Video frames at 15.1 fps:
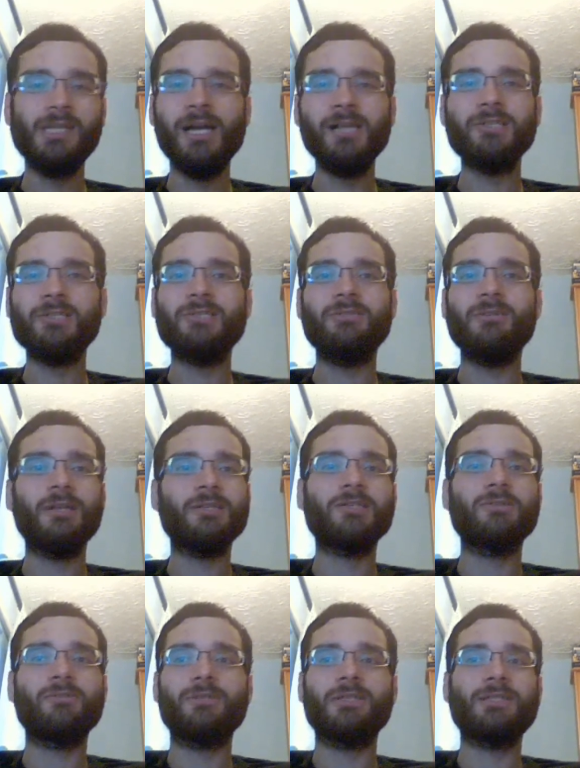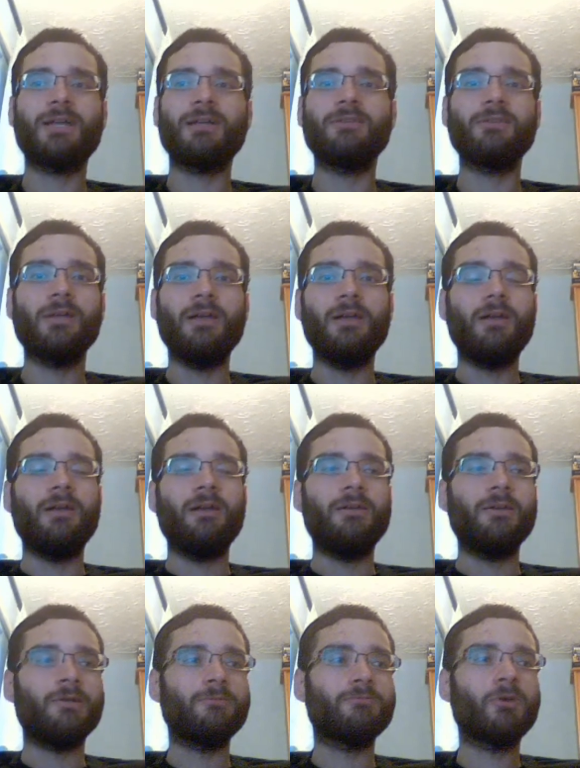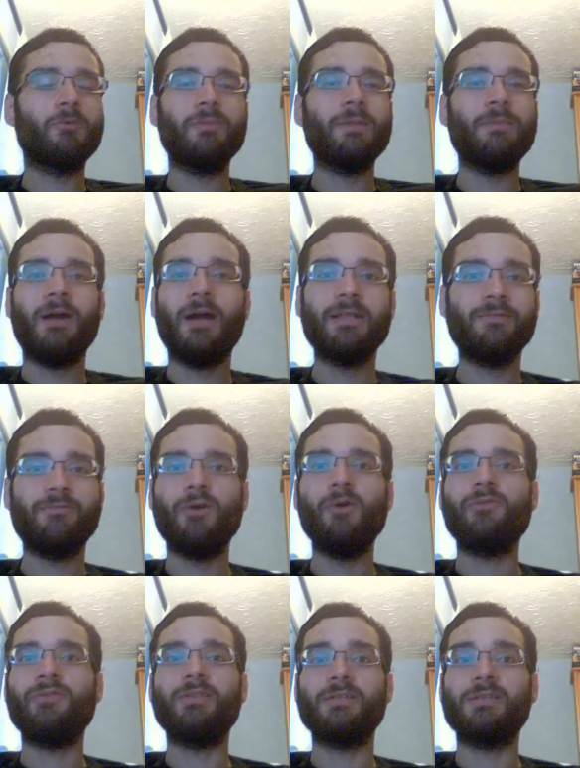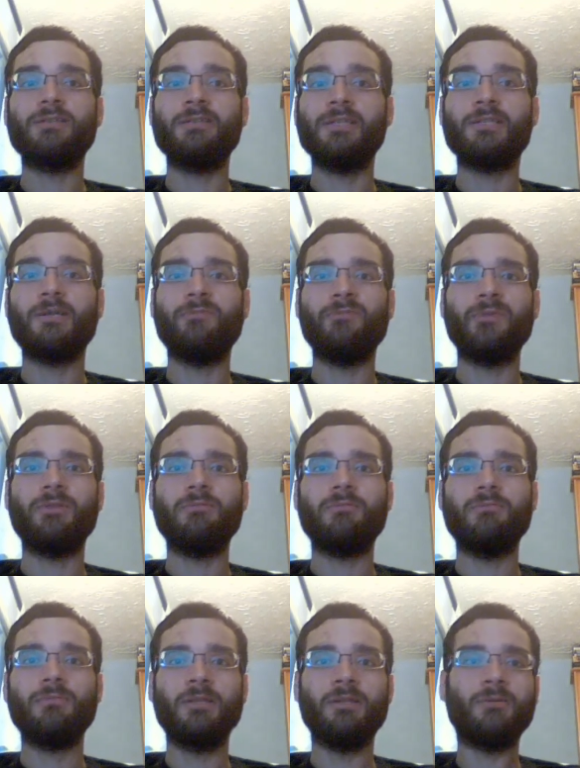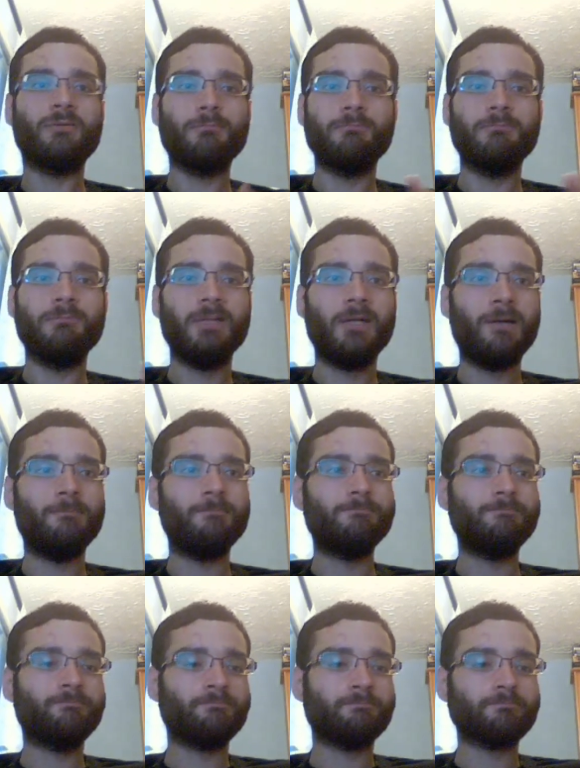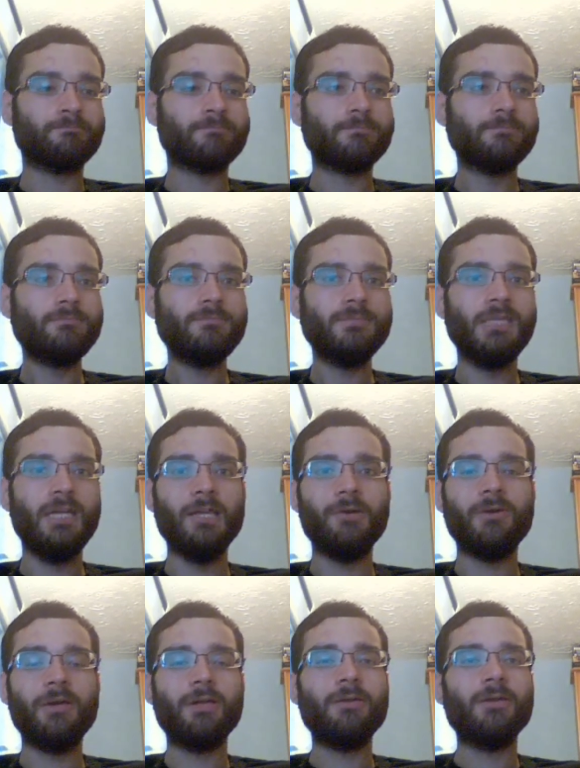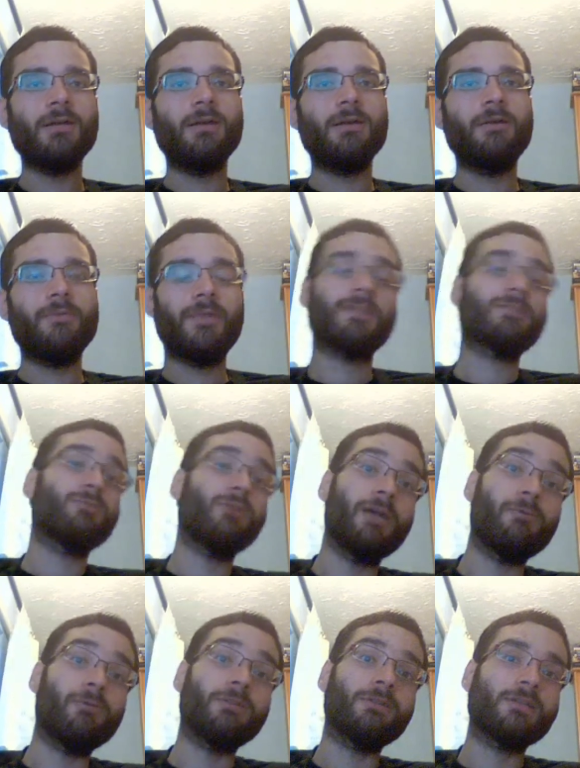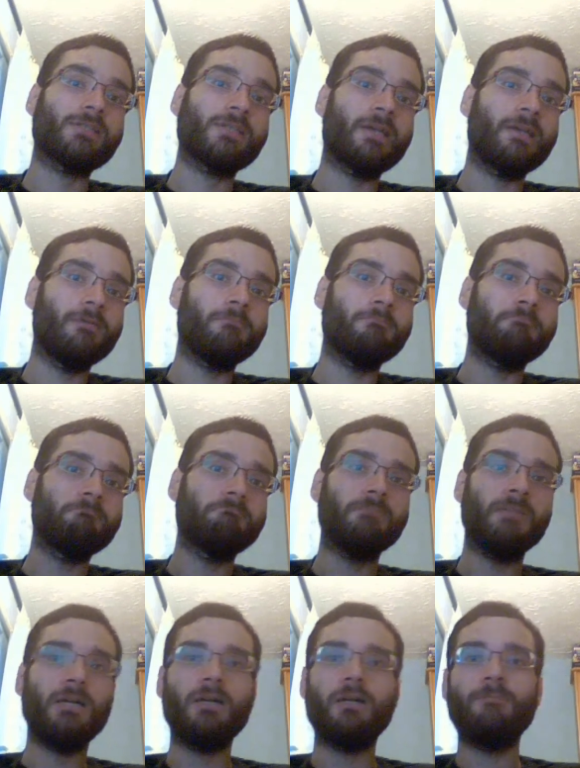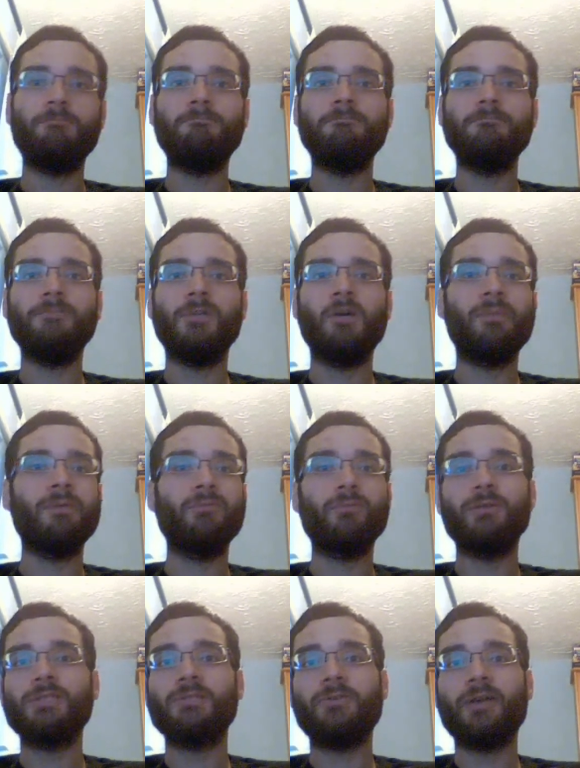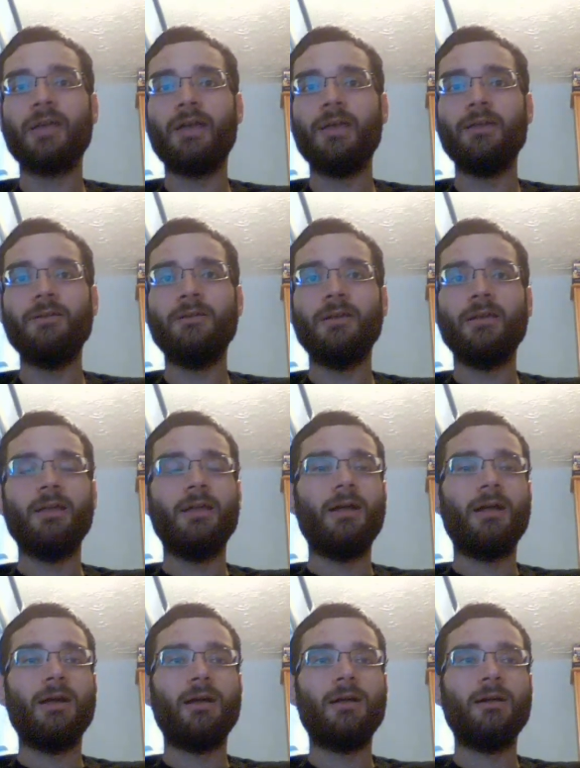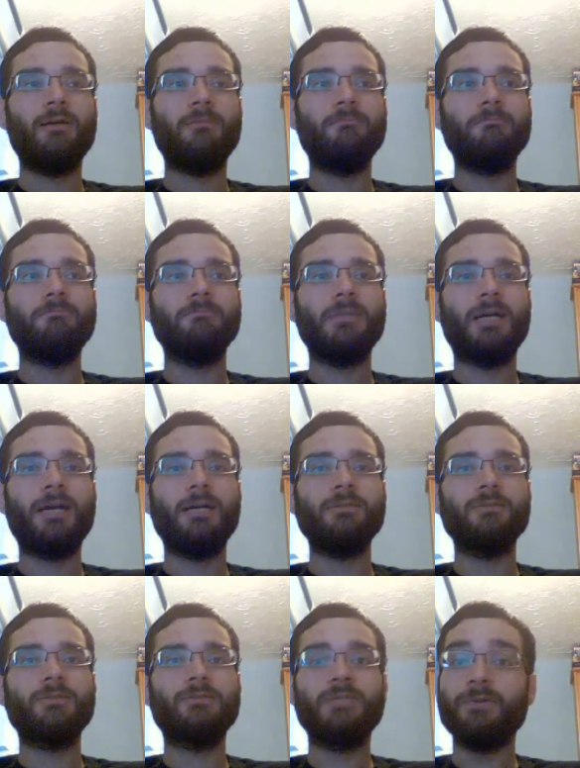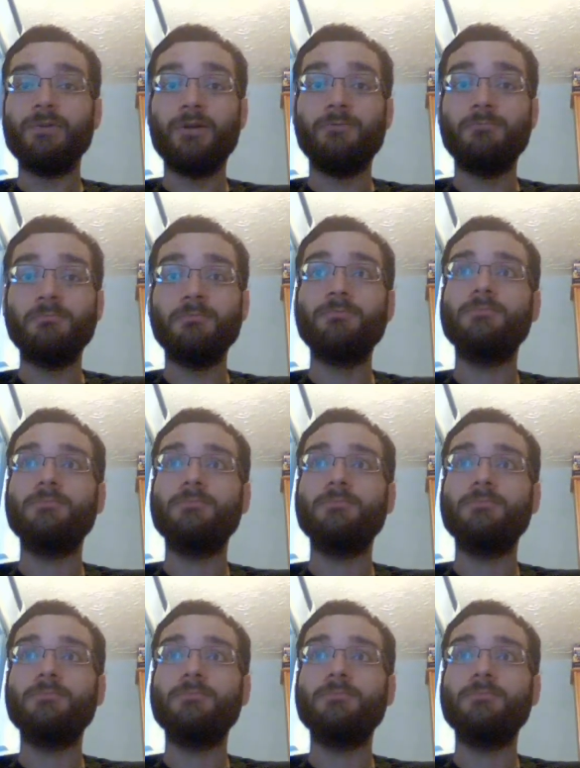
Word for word: I just, I just don't understand. You know, don't believe me. I didn't vote for this, this government. You know. Um, anyway, that's all I want to say. Um, hope everyone's okay. Um, and cheerio.